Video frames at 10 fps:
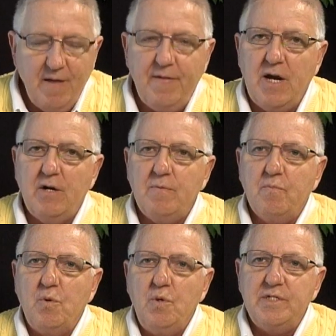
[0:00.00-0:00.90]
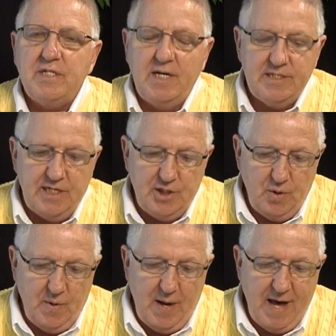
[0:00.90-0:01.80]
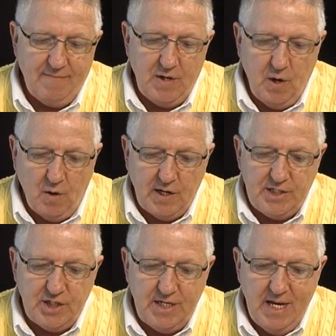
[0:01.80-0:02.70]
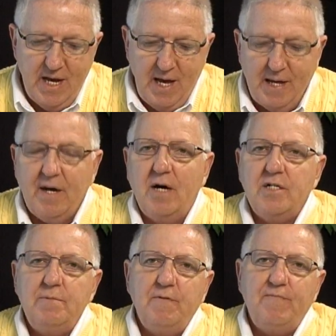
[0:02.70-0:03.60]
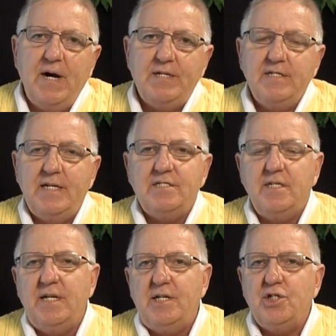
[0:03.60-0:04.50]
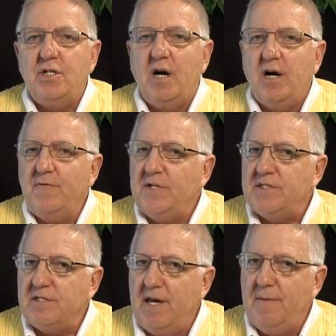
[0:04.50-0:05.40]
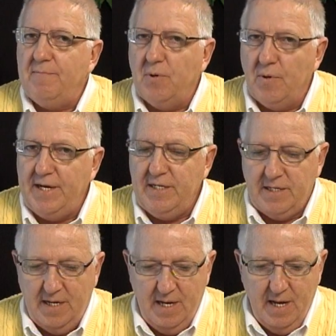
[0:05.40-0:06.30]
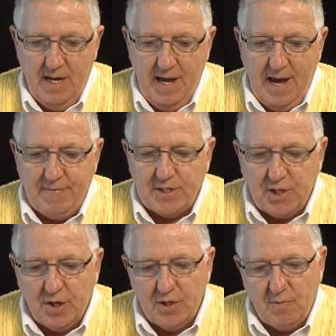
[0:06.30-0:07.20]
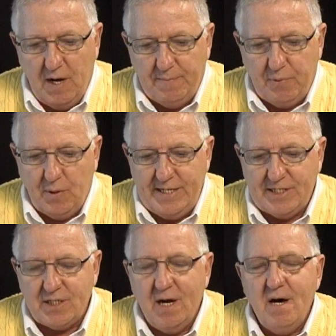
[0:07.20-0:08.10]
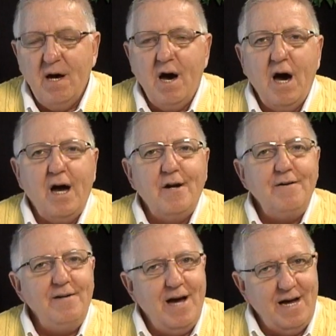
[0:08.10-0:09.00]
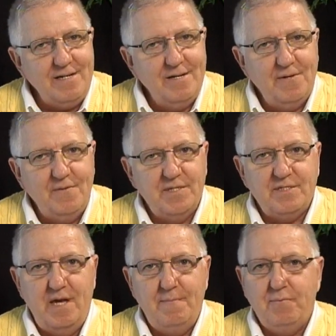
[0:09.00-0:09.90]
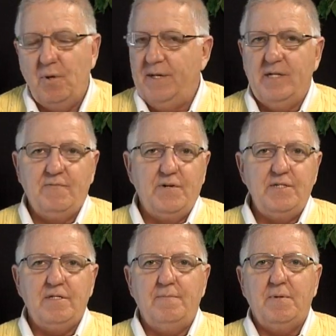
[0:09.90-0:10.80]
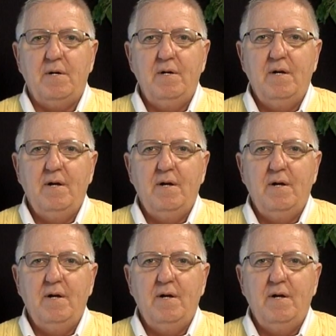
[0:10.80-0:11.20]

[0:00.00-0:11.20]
Their rule says that you have the origin and ultimate final destination are the same point, and the turnaround points are not the same point. That's very simple.